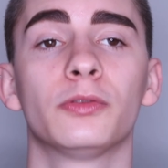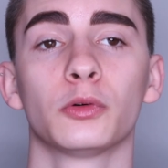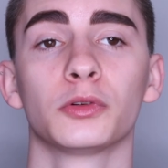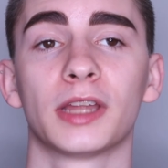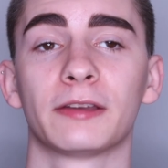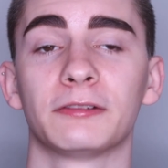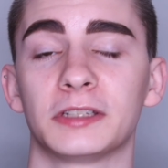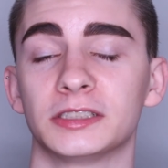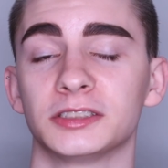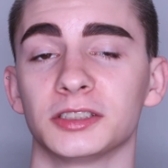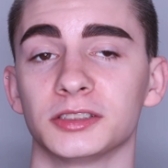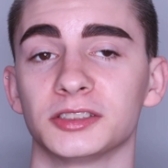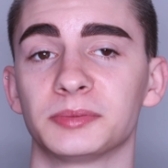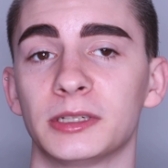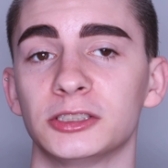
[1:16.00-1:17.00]
Before diving
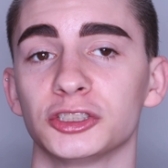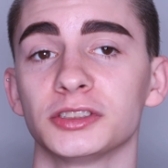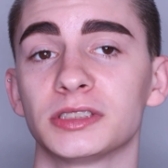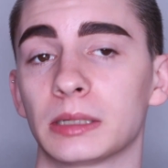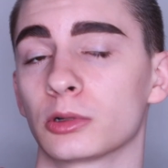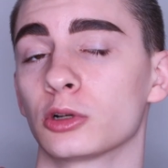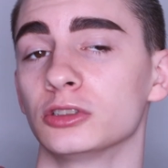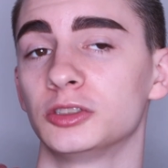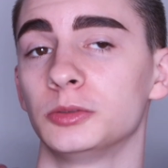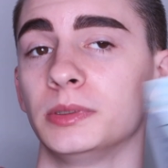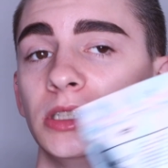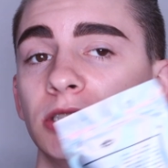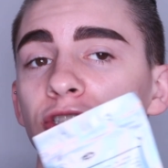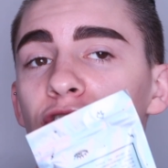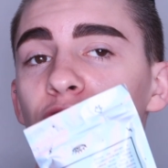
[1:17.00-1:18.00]
into the sponges, I'm going to
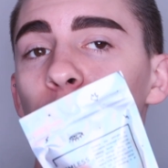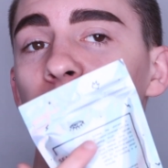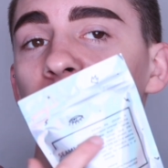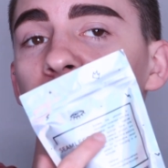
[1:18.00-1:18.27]
be just